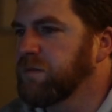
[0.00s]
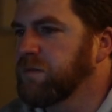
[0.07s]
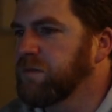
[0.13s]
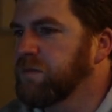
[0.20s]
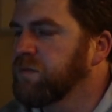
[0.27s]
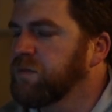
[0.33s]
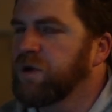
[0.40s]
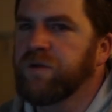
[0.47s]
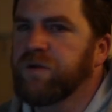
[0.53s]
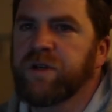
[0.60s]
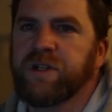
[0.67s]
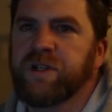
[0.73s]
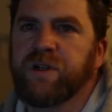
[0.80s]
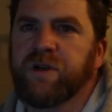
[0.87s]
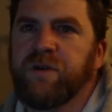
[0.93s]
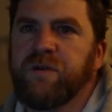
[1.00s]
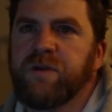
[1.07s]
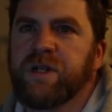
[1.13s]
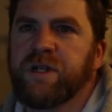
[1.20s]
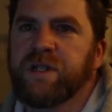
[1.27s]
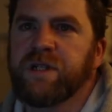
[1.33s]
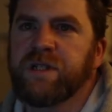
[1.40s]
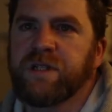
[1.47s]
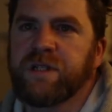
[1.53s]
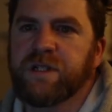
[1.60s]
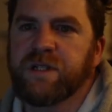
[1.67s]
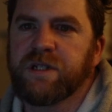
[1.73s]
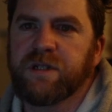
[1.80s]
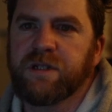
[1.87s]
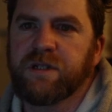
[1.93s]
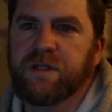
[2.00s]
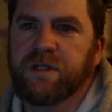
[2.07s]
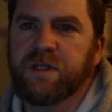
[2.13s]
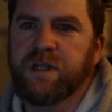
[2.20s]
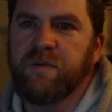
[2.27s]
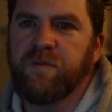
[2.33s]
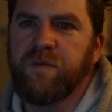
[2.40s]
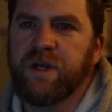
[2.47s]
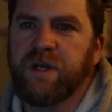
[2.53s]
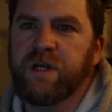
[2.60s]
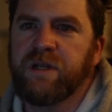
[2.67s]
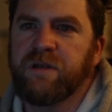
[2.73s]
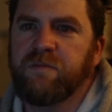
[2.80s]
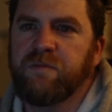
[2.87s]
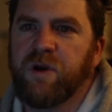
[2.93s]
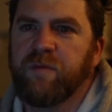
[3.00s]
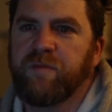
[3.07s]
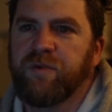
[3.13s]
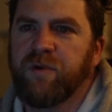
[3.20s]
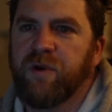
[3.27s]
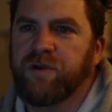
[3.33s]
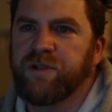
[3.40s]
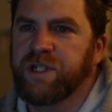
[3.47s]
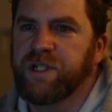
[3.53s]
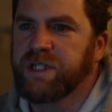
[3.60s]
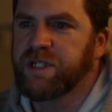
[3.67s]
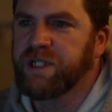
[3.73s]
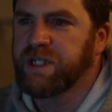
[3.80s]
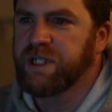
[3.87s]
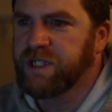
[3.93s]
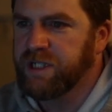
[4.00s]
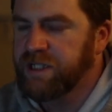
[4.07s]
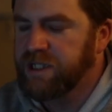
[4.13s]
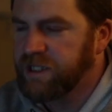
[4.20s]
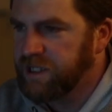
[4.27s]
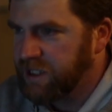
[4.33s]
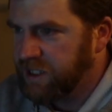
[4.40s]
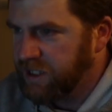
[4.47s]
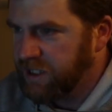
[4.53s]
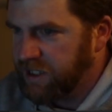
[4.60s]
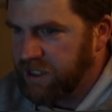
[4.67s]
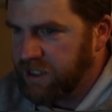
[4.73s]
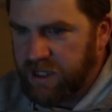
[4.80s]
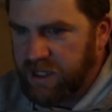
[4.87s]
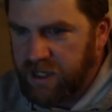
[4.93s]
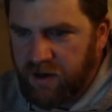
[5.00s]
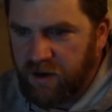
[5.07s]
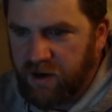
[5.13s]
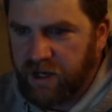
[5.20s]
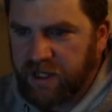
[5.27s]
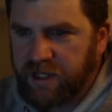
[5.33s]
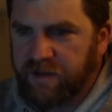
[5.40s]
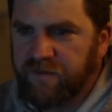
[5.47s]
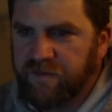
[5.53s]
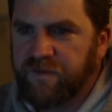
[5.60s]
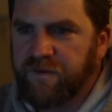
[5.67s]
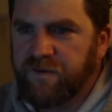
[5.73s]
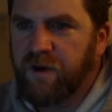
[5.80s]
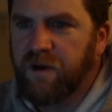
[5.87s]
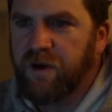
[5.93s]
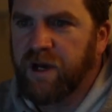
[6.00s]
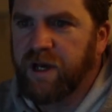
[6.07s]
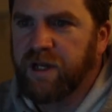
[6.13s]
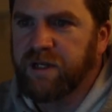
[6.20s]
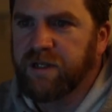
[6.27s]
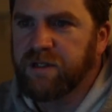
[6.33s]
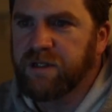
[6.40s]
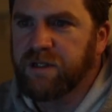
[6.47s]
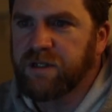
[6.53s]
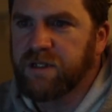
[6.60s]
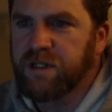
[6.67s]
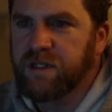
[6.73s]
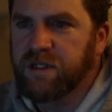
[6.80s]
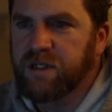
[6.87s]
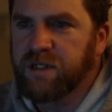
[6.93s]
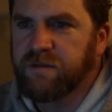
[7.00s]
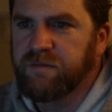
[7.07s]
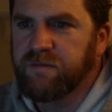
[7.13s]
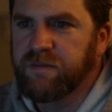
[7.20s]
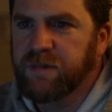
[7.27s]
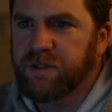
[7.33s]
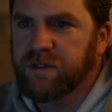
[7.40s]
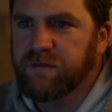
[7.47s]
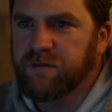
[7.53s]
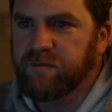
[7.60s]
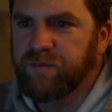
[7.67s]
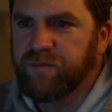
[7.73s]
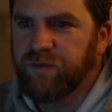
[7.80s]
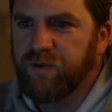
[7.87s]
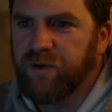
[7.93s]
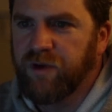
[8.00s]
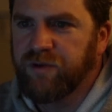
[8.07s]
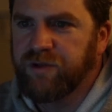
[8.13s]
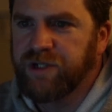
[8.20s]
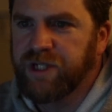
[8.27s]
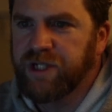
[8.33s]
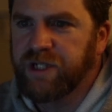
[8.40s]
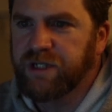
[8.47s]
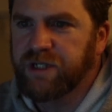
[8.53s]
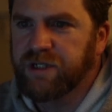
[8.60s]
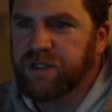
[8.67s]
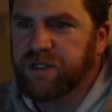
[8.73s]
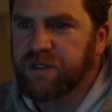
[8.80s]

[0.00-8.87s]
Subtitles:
what I'm going to do is somewhere in my project settings, I can find project.